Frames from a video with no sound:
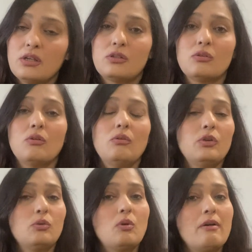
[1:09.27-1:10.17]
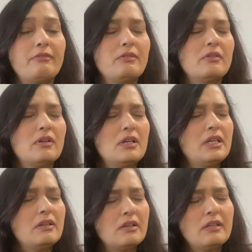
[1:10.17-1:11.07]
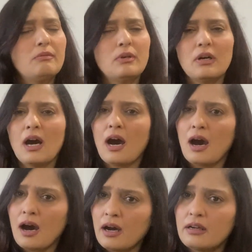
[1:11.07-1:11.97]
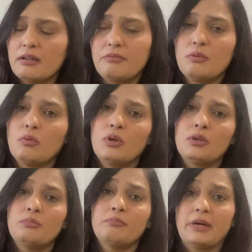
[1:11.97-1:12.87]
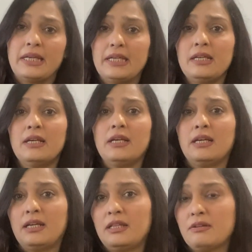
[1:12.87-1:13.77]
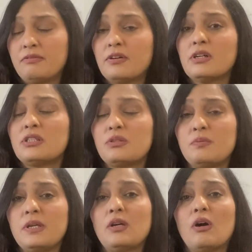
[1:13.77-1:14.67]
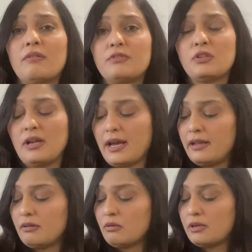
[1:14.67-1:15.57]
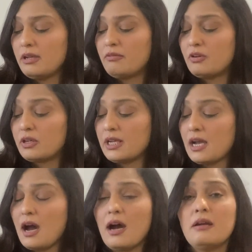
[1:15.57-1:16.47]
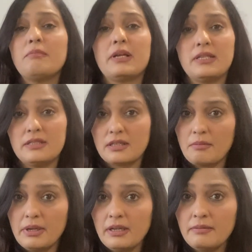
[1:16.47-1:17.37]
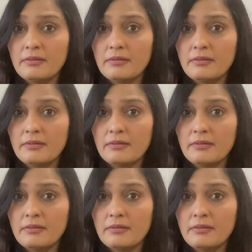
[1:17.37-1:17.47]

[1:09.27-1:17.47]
So you have to really, really work hard if you want money in the first week of July. Okay, working hard, money is coming.